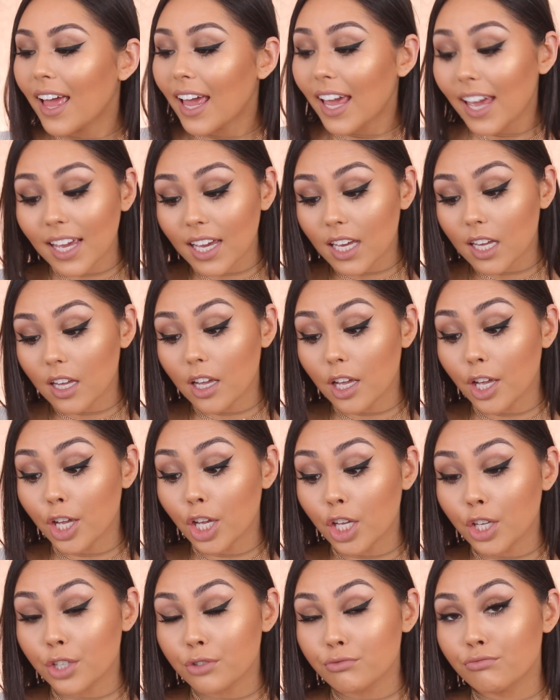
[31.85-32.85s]

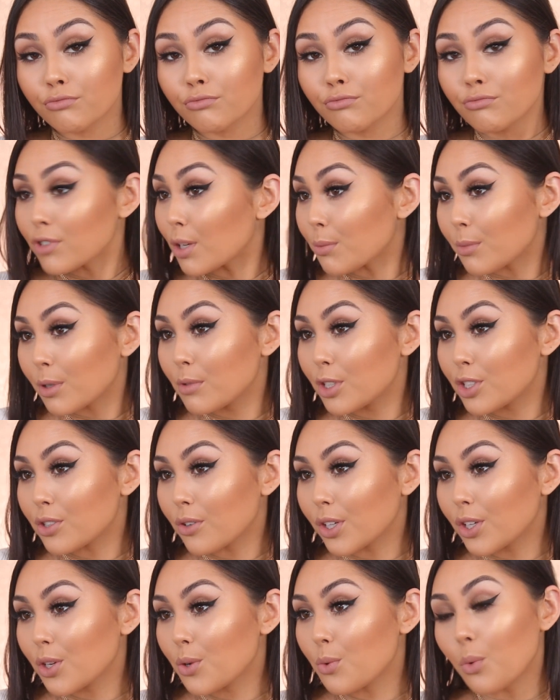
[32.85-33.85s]
and I'm going to be
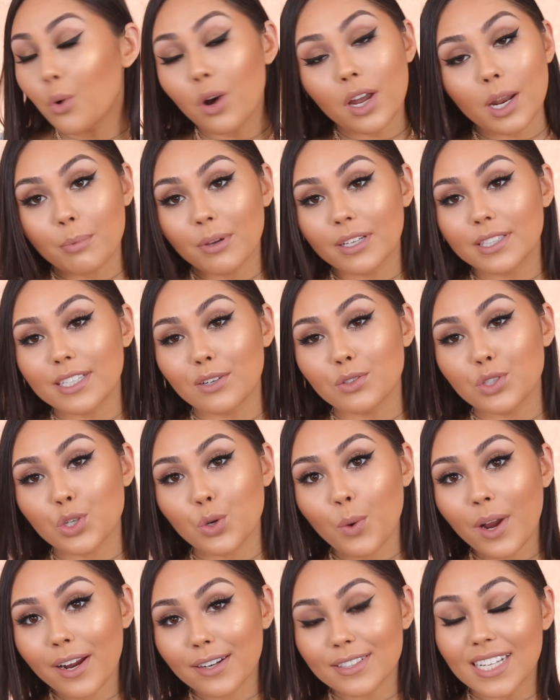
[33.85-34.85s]
showing you what I picked out
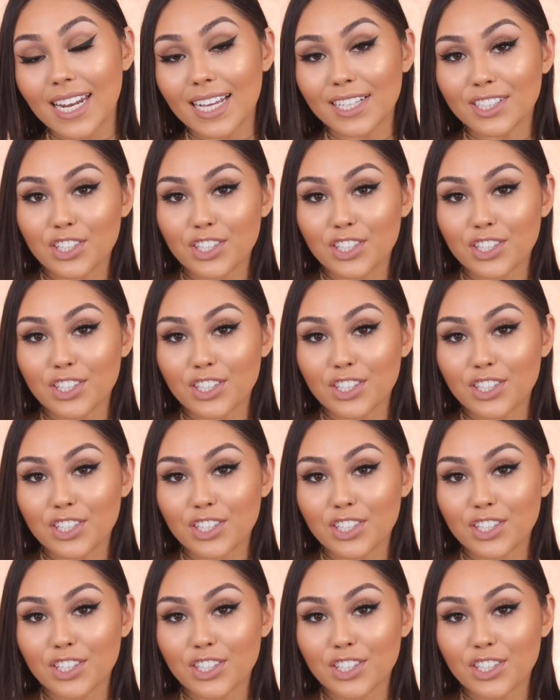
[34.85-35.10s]
to wear today.